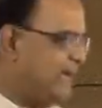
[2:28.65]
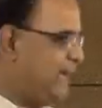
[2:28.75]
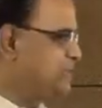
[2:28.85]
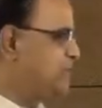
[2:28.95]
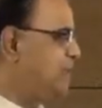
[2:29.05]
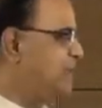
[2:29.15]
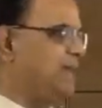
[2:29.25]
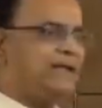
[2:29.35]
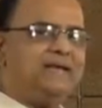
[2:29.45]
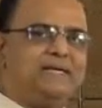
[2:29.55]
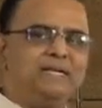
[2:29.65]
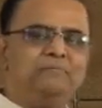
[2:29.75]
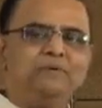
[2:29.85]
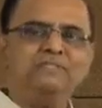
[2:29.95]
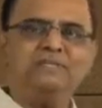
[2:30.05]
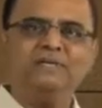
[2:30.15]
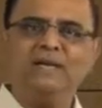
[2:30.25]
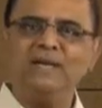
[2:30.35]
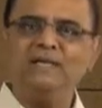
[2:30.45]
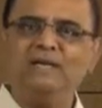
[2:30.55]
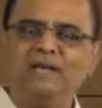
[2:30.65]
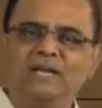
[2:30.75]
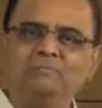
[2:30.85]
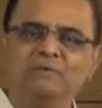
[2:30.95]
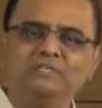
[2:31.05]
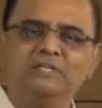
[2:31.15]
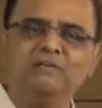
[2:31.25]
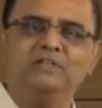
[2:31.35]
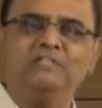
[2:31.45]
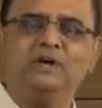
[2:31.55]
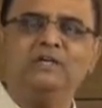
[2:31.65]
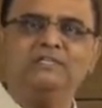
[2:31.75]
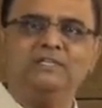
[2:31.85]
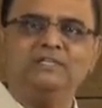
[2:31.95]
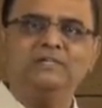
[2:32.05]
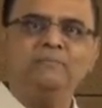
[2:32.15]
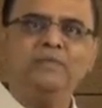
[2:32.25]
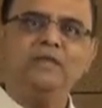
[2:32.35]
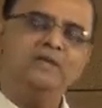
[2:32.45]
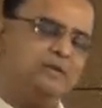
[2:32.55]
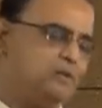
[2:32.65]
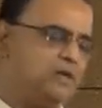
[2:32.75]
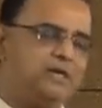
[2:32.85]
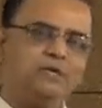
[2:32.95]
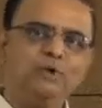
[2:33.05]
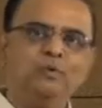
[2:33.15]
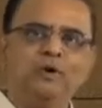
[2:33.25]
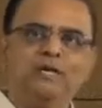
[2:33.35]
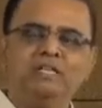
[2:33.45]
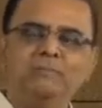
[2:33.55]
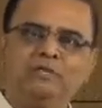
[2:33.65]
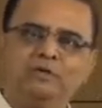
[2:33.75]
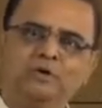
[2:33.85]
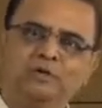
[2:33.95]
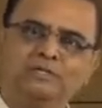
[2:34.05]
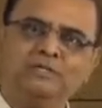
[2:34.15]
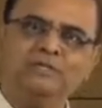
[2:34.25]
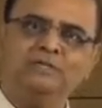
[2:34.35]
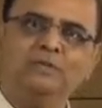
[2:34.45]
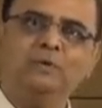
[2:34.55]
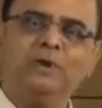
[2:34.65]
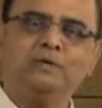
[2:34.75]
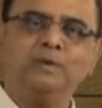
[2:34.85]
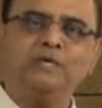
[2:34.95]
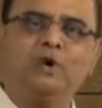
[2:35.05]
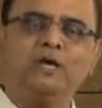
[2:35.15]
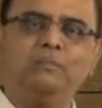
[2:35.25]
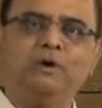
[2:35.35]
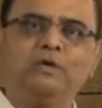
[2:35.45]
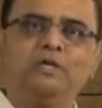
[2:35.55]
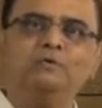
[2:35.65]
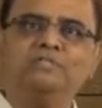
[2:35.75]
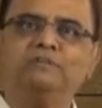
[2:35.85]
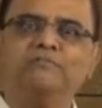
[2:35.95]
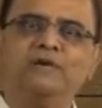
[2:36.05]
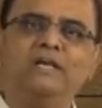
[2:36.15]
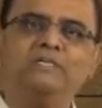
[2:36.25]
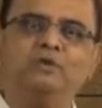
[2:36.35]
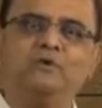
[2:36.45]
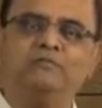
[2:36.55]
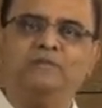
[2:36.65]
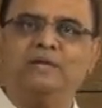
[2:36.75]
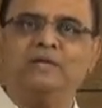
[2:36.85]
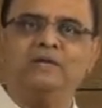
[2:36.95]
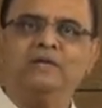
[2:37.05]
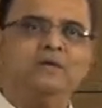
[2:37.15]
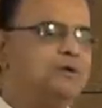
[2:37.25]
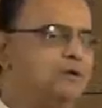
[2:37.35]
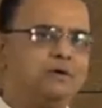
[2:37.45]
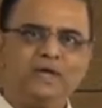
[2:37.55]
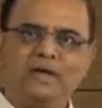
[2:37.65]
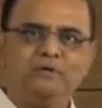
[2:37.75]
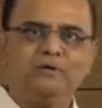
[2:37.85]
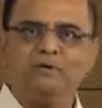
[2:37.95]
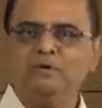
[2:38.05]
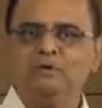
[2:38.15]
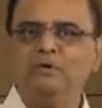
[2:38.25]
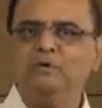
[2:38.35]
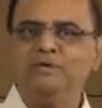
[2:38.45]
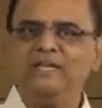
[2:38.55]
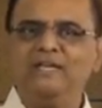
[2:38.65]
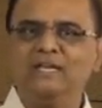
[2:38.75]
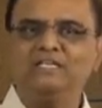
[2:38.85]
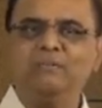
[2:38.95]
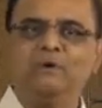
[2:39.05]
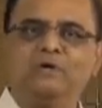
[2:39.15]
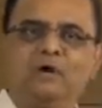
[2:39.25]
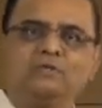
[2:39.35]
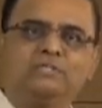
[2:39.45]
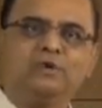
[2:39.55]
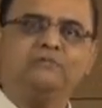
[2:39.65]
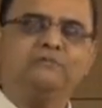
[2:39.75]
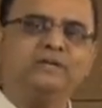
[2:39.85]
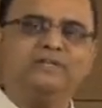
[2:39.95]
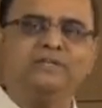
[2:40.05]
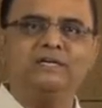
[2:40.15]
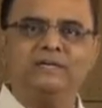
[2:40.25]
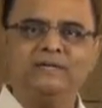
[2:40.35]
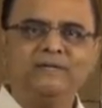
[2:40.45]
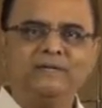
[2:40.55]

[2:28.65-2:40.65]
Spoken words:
Actually 90%, 99% of the chances you need to know only the methodology. Now what we talk about user-friendly software, you don't have to know details about how the software is written.